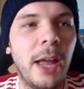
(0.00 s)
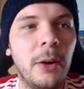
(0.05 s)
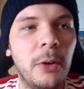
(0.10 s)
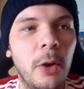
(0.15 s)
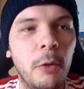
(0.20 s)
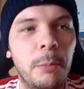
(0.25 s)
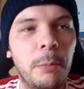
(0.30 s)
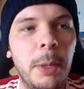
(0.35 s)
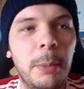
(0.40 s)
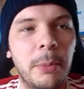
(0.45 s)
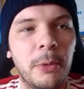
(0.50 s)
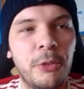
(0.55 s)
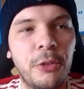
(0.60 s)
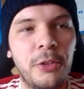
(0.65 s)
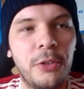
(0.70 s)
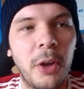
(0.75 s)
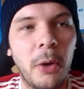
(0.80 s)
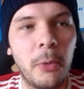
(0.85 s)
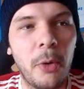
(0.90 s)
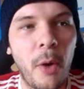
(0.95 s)
I don't know if people
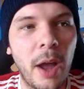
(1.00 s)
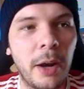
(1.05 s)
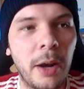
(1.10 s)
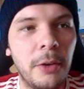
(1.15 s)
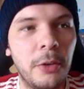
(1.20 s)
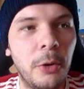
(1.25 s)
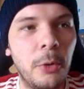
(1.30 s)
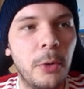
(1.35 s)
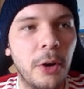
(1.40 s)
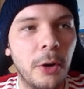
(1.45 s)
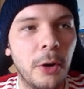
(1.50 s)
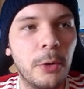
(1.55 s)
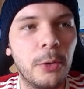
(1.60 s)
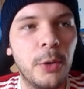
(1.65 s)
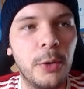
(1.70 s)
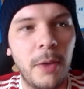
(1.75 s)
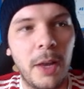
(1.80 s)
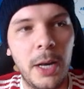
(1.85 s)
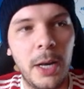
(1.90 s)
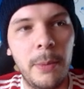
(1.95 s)
just don't know how to do
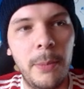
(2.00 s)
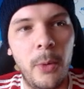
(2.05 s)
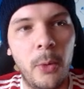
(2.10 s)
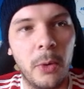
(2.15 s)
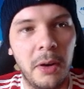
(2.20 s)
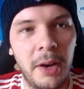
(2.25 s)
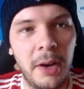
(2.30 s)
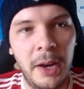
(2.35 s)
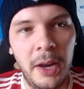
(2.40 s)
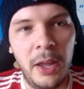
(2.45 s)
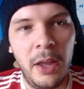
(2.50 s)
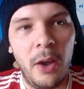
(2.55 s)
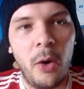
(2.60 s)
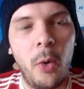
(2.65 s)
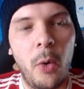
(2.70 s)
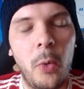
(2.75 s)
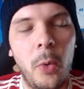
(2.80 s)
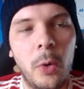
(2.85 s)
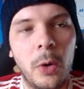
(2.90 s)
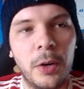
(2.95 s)
cursive anymore,
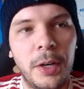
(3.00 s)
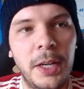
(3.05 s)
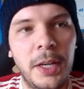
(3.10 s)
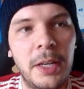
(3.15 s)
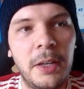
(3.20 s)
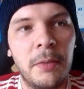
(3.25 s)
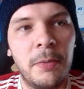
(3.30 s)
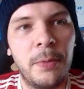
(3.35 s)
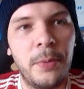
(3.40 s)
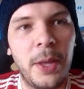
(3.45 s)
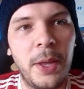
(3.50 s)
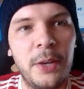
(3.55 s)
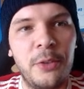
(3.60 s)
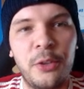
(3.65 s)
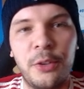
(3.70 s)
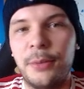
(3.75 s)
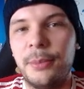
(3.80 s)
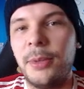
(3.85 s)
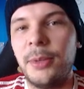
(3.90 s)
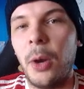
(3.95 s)
or if they
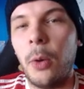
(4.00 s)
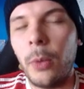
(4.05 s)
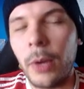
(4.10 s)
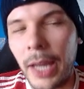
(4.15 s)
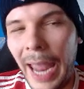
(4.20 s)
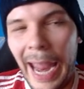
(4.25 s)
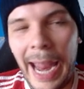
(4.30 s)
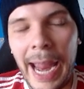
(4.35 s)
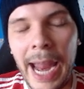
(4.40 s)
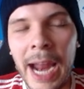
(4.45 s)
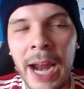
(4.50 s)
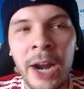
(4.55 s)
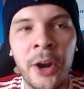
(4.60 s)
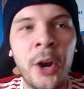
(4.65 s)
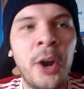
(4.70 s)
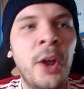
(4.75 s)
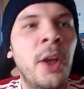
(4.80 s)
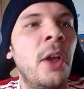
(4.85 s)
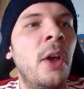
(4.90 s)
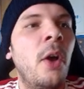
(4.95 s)
just don't
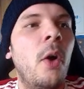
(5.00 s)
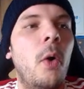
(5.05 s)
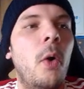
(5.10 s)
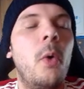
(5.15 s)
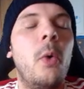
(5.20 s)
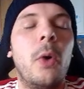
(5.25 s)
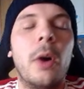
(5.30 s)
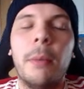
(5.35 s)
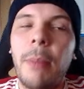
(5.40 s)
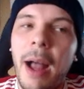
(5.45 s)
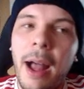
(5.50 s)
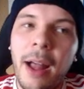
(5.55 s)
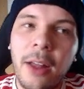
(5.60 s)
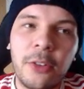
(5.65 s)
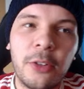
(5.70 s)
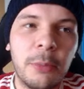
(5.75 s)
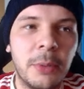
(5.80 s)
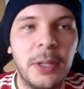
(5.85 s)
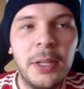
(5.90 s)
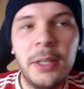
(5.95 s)
care, or
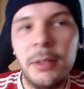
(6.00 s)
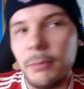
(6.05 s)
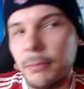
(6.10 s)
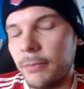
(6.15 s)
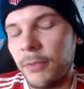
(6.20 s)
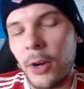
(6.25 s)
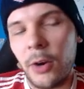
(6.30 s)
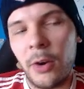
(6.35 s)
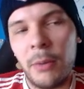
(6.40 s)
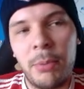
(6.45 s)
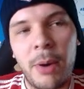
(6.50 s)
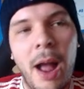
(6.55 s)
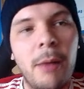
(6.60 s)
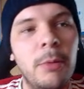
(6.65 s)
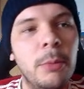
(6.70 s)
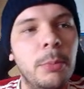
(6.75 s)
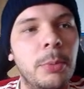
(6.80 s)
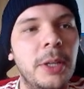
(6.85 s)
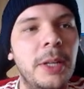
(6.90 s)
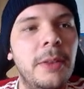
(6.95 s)
possibly, and very
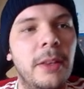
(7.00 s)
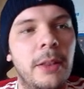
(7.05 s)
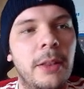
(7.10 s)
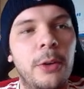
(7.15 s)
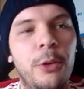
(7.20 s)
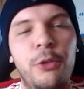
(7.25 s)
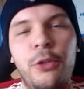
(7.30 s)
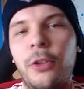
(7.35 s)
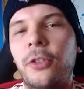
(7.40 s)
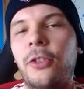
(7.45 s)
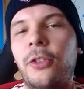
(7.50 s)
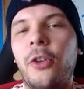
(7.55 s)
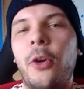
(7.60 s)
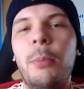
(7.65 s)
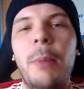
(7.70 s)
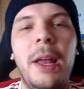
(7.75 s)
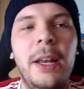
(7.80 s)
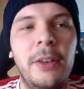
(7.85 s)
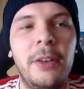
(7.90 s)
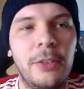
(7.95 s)
probably, that there's just so
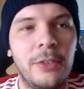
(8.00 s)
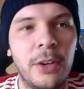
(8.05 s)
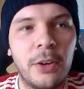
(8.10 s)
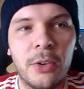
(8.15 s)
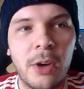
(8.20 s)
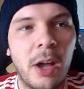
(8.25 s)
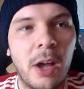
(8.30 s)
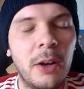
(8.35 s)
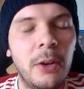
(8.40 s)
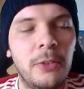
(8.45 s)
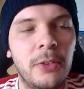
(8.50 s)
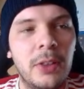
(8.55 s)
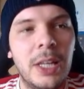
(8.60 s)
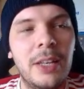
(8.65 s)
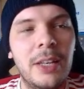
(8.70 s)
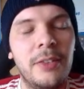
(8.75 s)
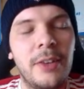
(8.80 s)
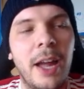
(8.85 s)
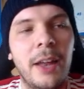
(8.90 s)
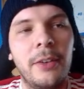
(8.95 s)
many sticker autos that
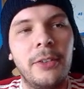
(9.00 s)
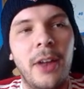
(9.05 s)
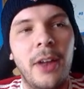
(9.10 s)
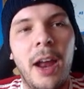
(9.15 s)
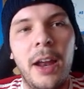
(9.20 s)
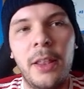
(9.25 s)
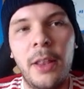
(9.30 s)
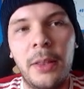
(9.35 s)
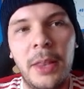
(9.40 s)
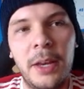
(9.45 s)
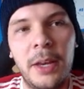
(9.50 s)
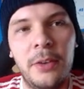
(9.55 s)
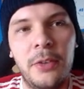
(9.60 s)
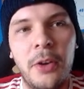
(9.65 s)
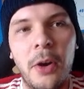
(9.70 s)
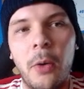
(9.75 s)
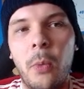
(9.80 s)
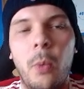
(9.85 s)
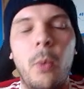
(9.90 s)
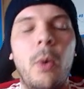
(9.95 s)
these guys sign that they
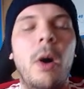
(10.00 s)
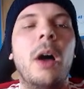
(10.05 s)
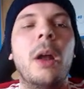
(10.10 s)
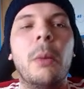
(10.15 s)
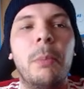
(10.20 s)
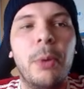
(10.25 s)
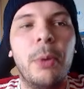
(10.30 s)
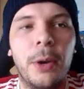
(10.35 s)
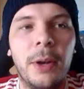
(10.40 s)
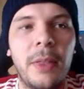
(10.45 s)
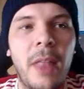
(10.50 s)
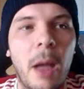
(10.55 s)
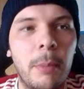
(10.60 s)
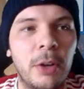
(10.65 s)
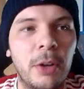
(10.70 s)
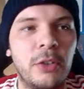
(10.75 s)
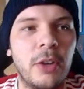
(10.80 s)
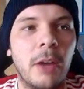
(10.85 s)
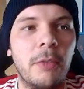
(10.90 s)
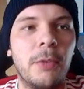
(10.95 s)
don't want to put in that
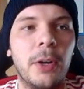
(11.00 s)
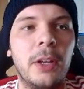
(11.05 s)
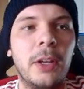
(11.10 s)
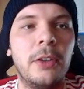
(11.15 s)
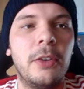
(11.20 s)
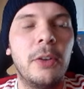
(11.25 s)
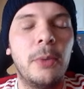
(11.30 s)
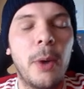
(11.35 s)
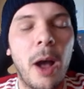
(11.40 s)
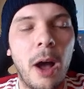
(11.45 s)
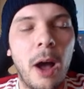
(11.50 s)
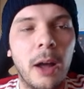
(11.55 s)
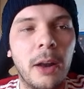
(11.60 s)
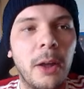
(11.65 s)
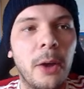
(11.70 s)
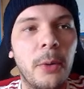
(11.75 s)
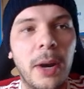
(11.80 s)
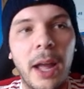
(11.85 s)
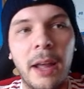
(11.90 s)
much effort into an auto.